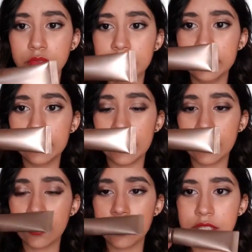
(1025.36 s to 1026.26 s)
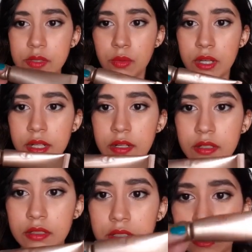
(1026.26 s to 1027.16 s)
really like this one.
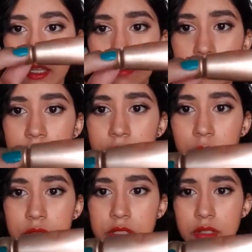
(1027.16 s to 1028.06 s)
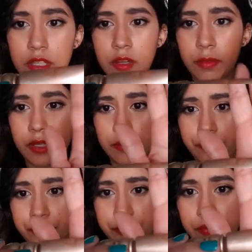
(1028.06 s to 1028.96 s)
Can't really focus on there, but
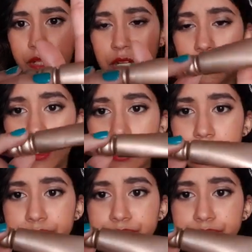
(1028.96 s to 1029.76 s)
anyways.